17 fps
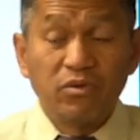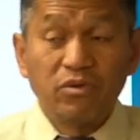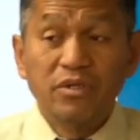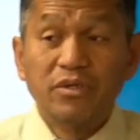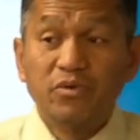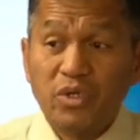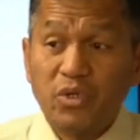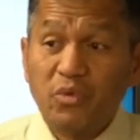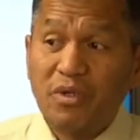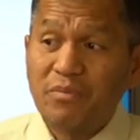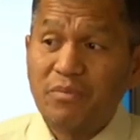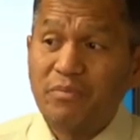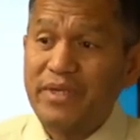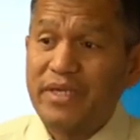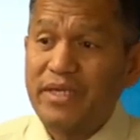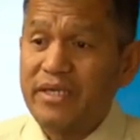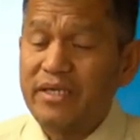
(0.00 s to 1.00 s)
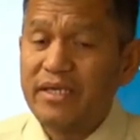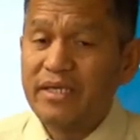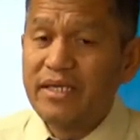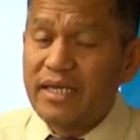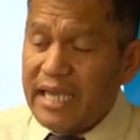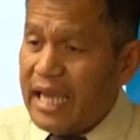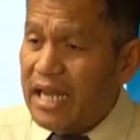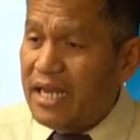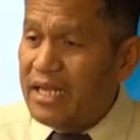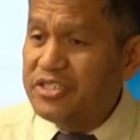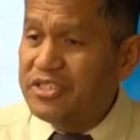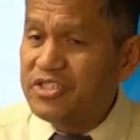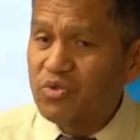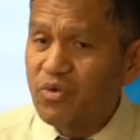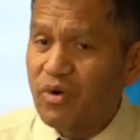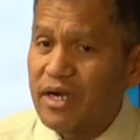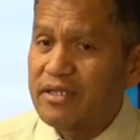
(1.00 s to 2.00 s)
We will be, Ellen G.
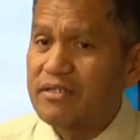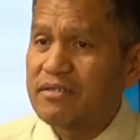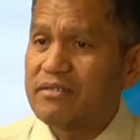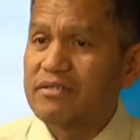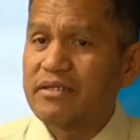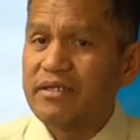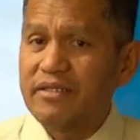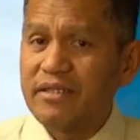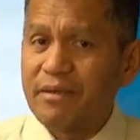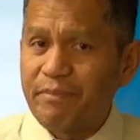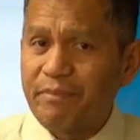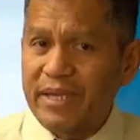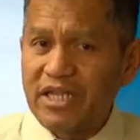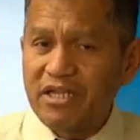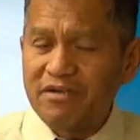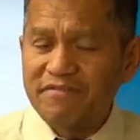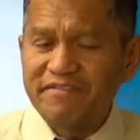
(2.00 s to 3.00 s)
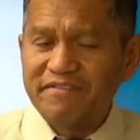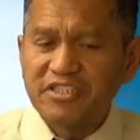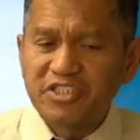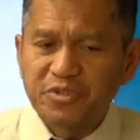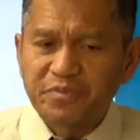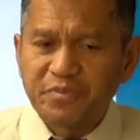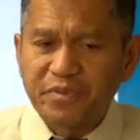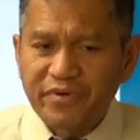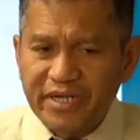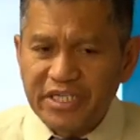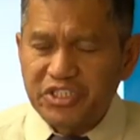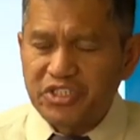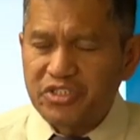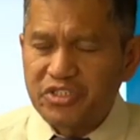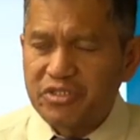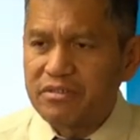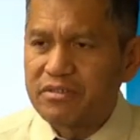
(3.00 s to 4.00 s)
White, the pen of inspiration,
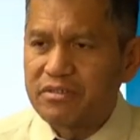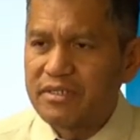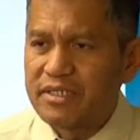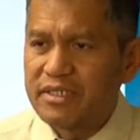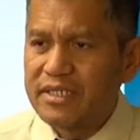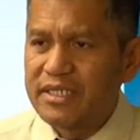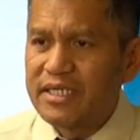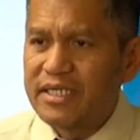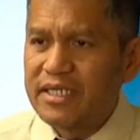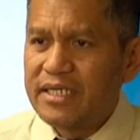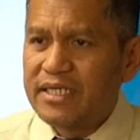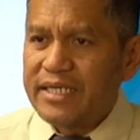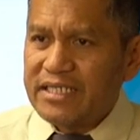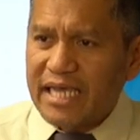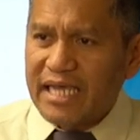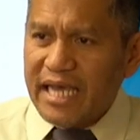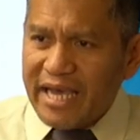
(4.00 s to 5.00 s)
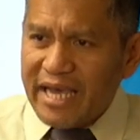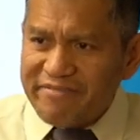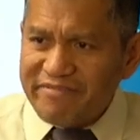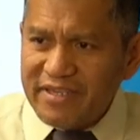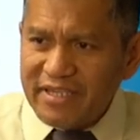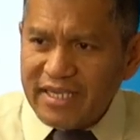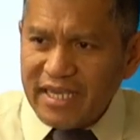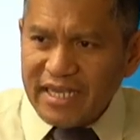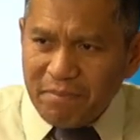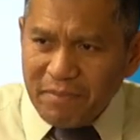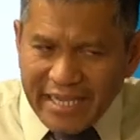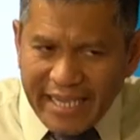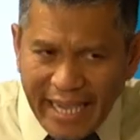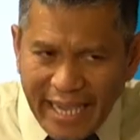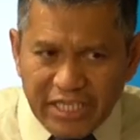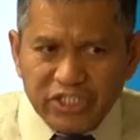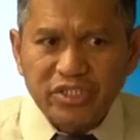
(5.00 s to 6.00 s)
is having an
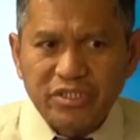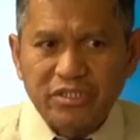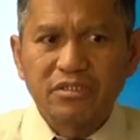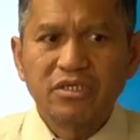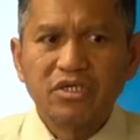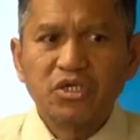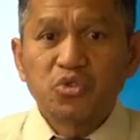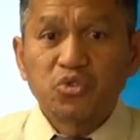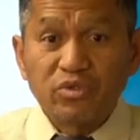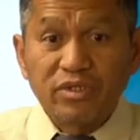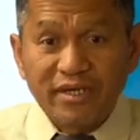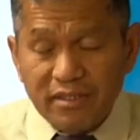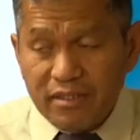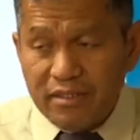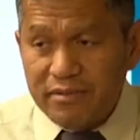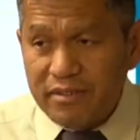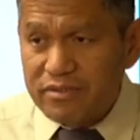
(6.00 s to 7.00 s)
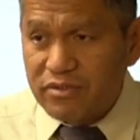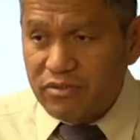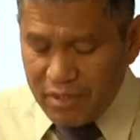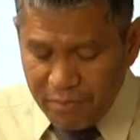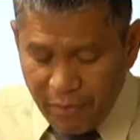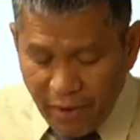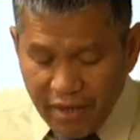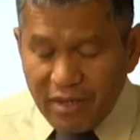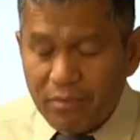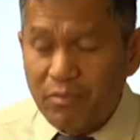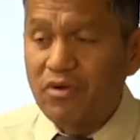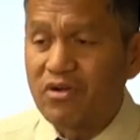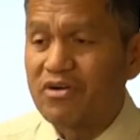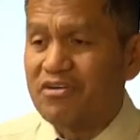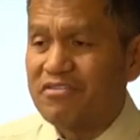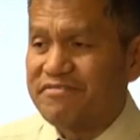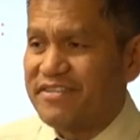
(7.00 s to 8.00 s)
application to the parable
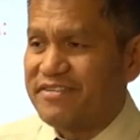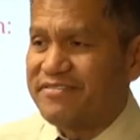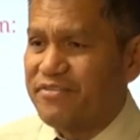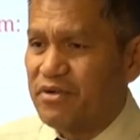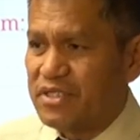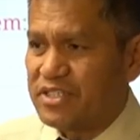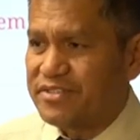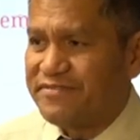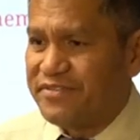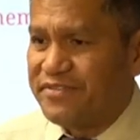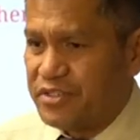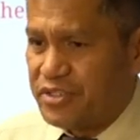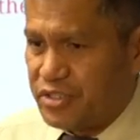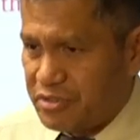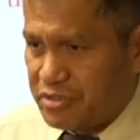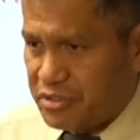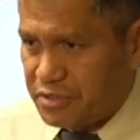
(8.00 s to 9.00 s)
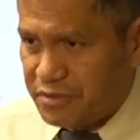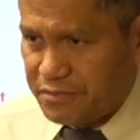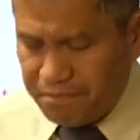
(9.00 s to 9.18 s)
of the foolish virgins.